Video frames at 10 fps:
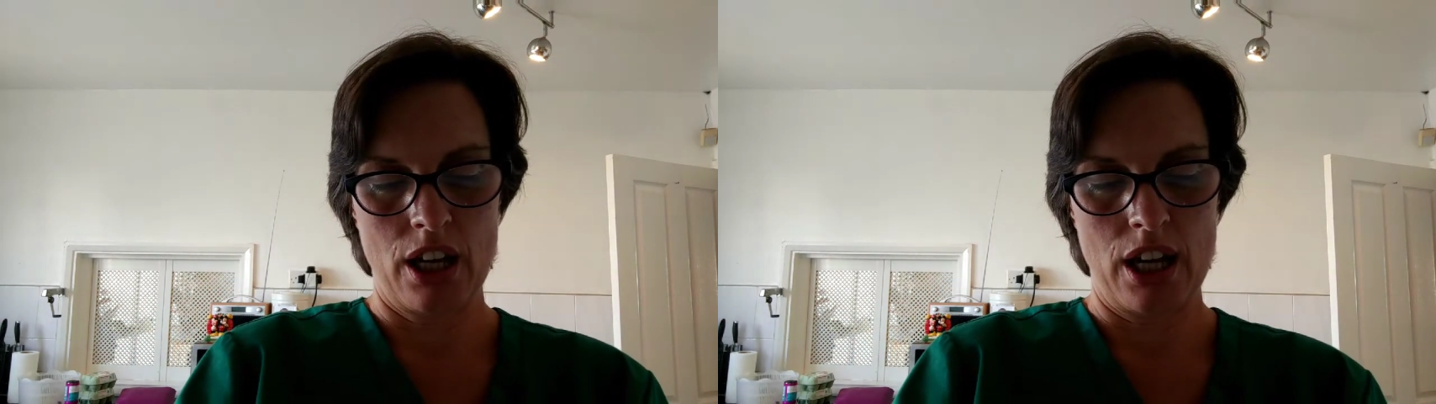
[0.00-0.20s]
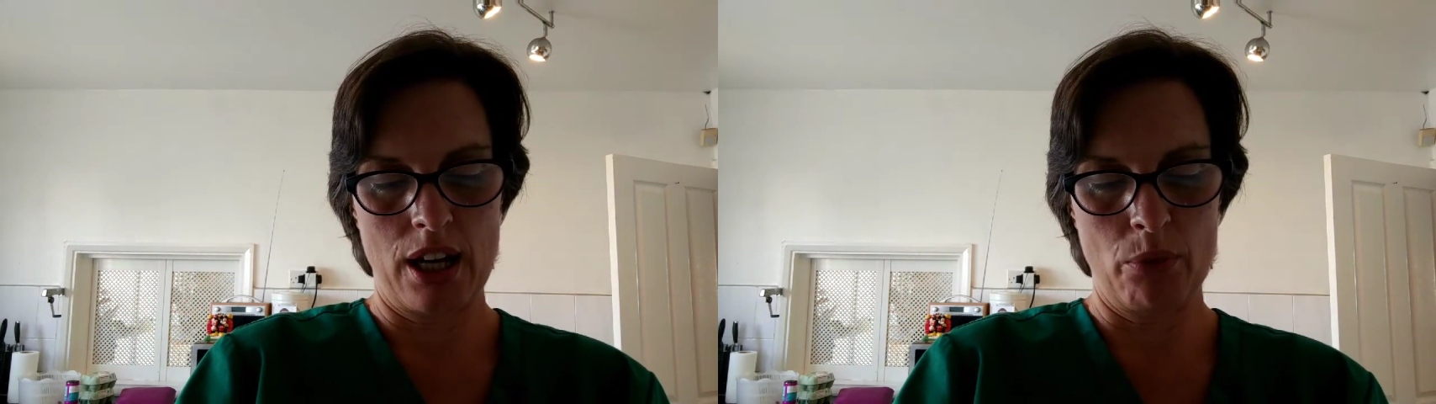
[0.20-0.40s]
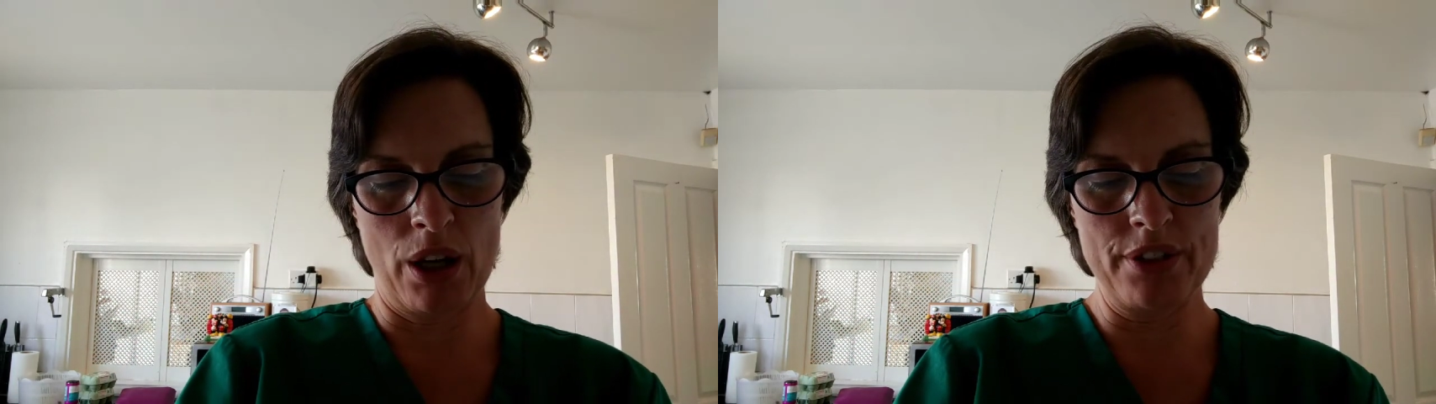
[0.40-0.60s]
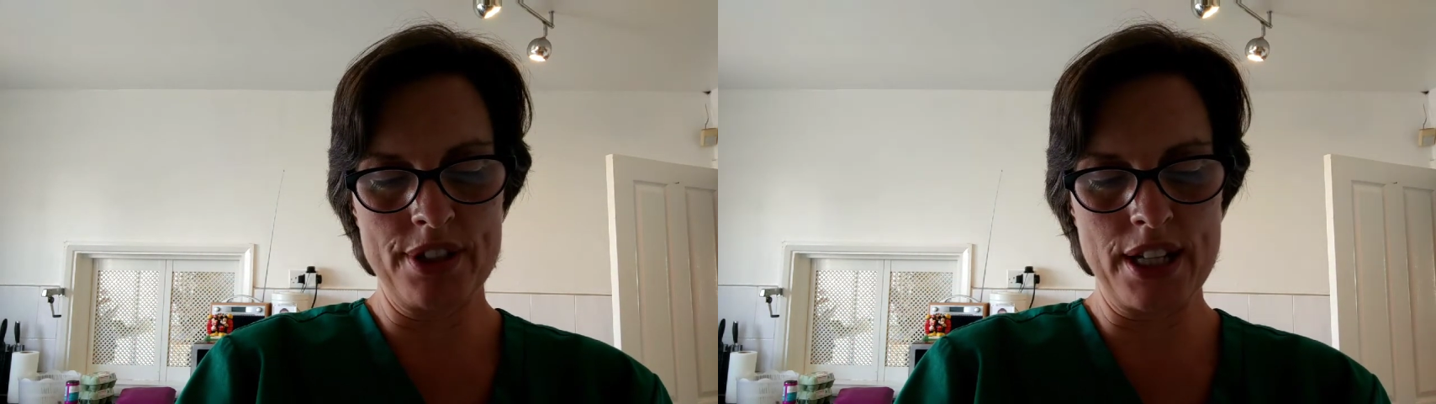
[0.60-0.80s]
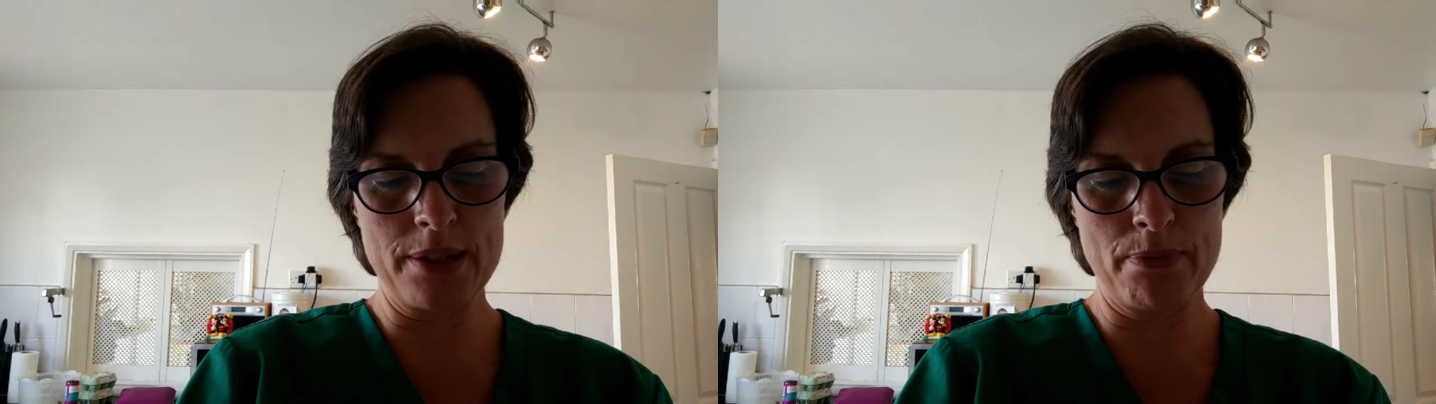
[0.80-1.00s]
1
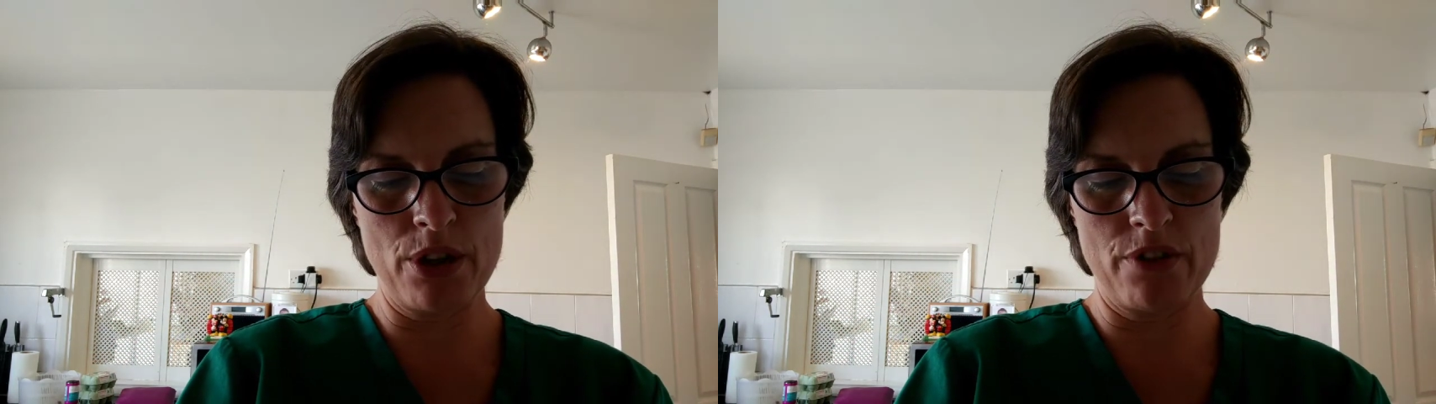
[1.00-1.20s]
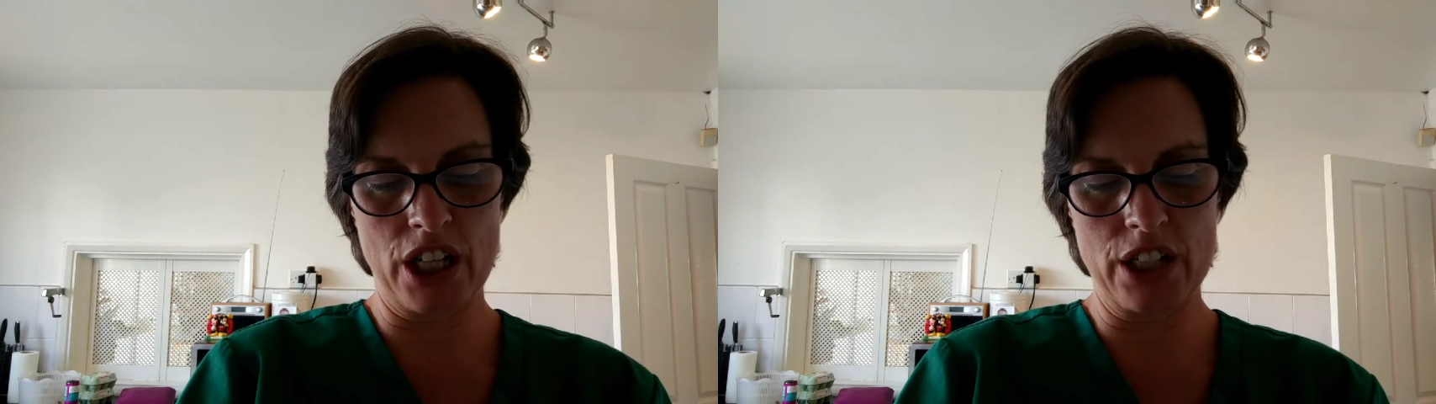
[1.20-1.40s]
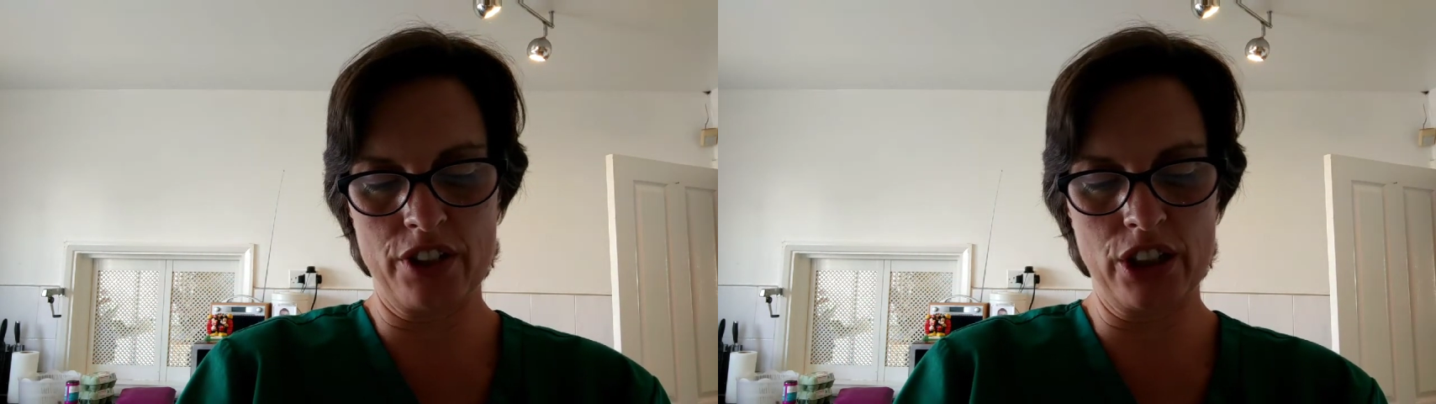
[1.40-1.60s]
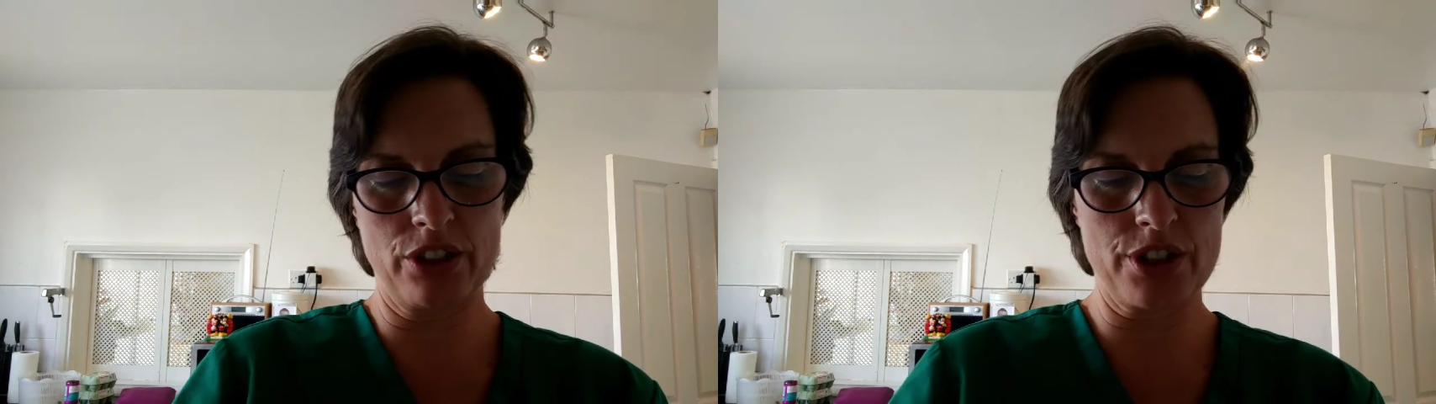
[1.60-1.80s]
teaspoon of olive oil,